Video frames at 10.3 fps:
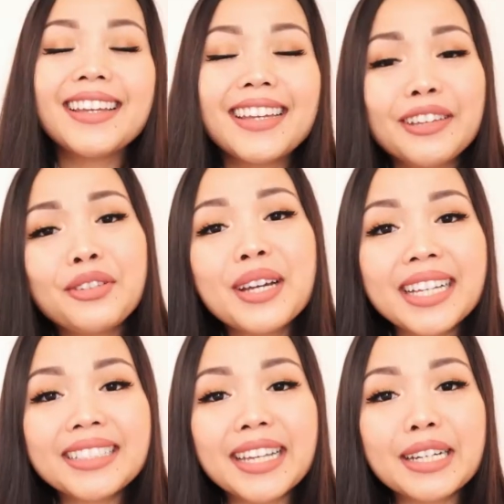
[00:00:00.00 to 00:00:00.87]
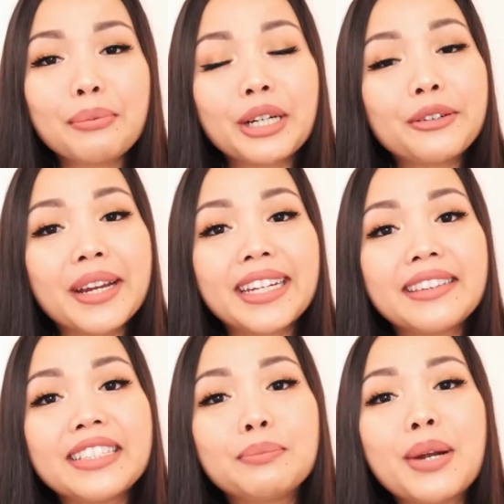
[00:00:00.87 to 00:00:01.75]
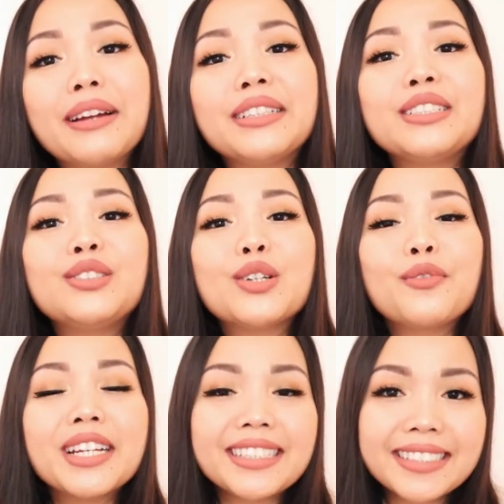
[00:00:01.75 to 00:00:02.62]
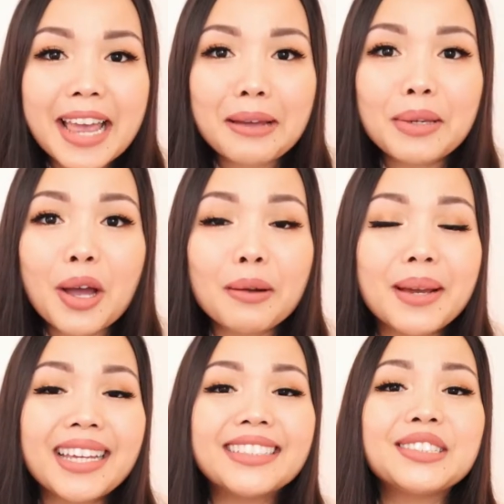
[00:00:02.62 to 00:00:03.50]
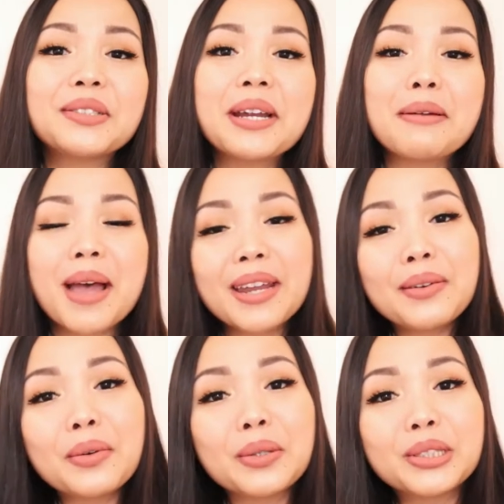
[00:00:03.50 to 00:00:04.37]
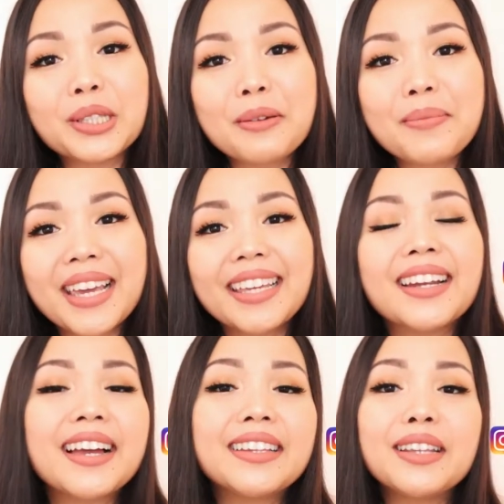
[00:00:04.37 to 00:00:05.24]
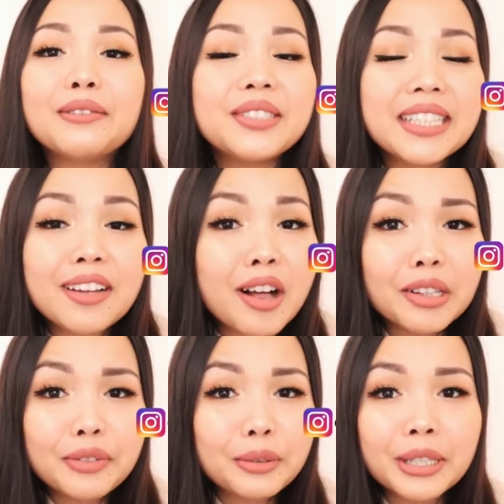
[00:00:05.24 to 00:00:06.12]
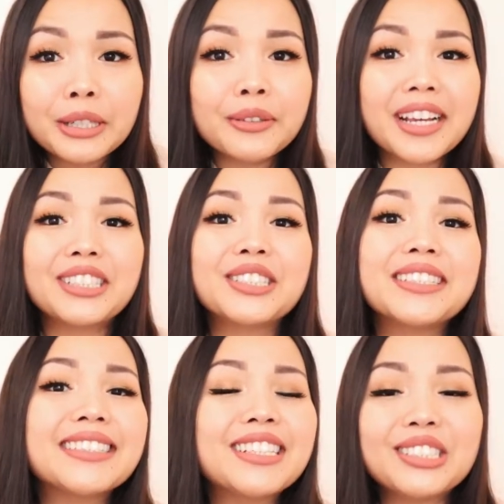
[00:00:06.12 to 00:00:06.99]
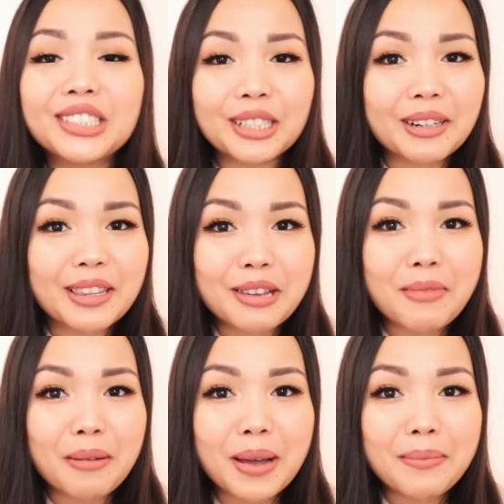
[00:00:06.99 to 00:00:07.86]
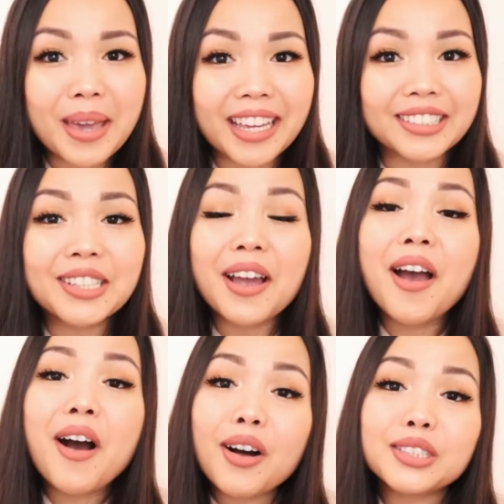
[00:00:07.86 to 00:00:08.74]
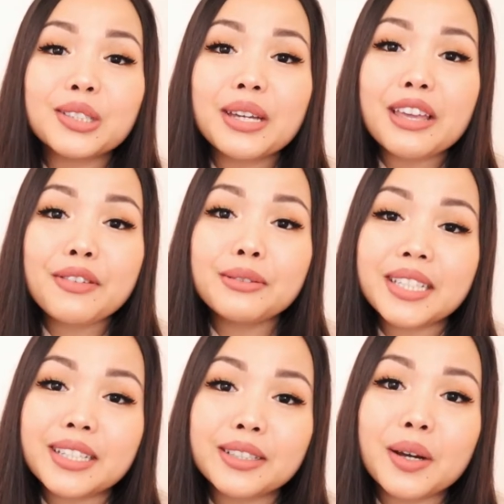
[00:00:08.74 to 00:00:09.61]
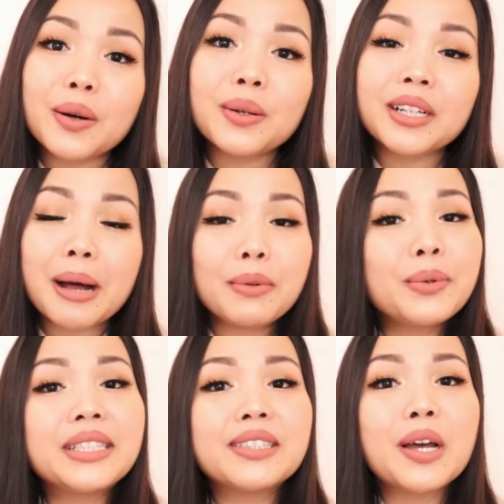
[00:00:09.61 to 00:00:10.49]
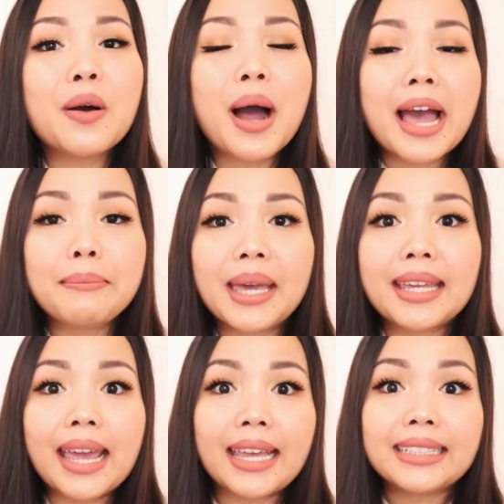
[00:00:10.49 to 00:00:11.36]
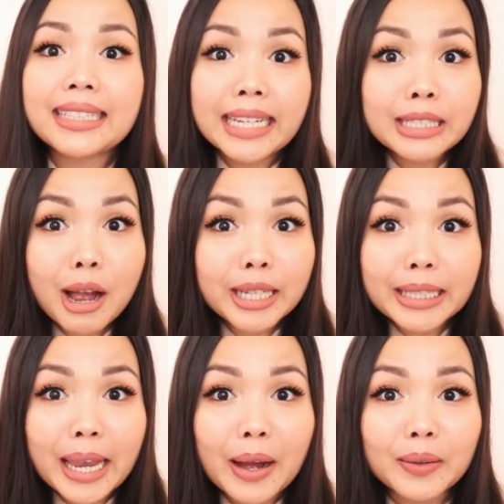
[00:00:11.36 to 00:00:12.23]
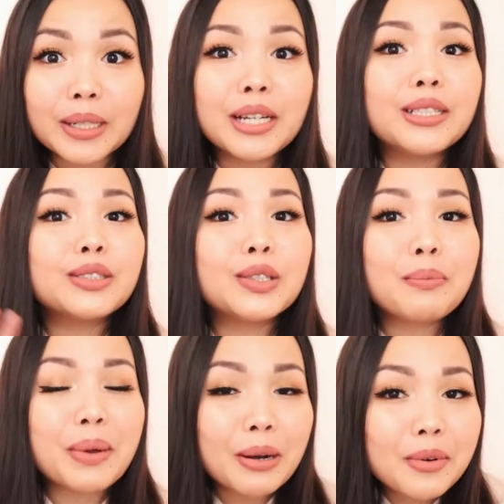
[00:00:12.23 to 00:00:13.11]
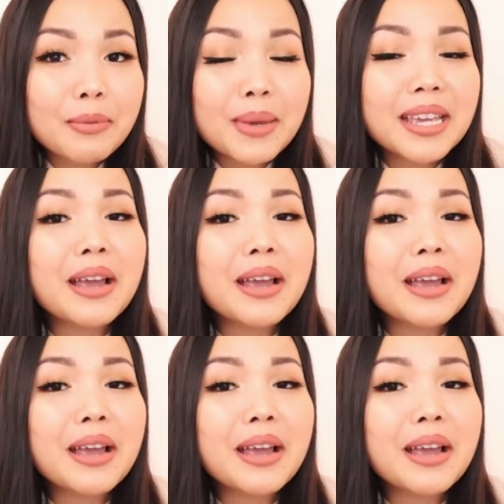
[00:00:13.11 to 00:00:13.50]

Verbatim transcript: If you guys end up recreating these brownies, don't forget to tag me on my Instagram at Nicole Sharmaine. I love seeing all of your recreations and sharing them on my page. Also, if you didn't know, a couple weeks ago I made a TikTok account. So bear with me